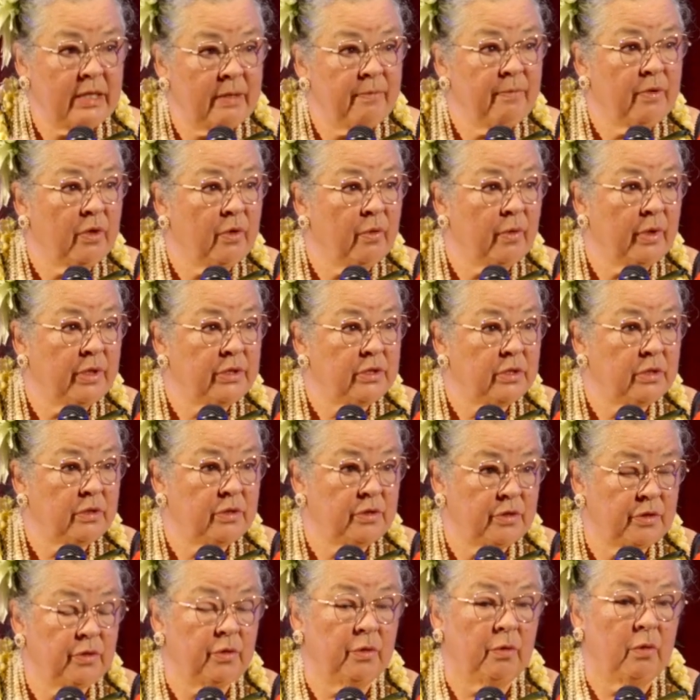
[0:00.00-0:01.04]
immigrant
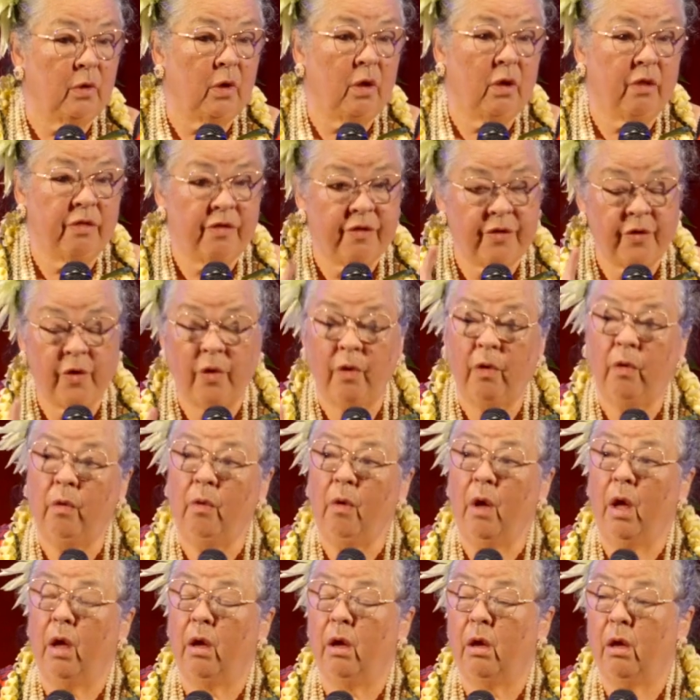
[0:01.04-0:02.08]
too,
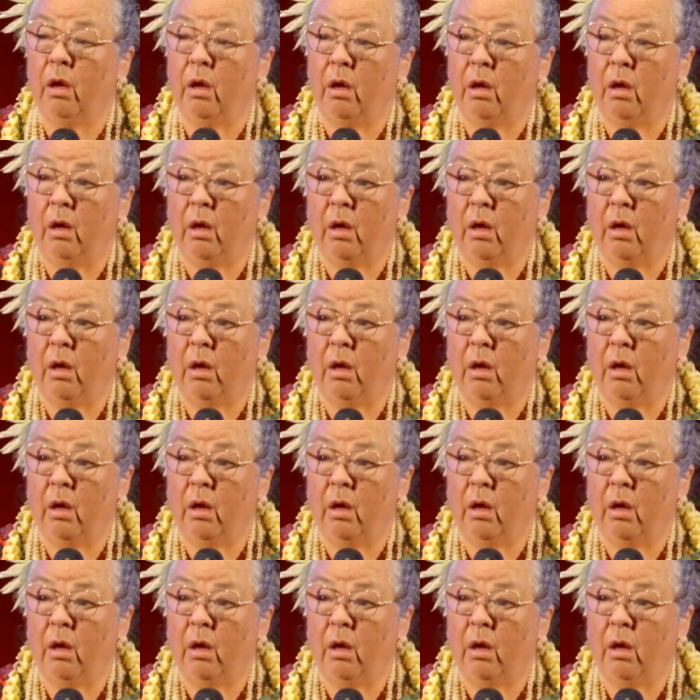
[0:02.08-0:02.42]
although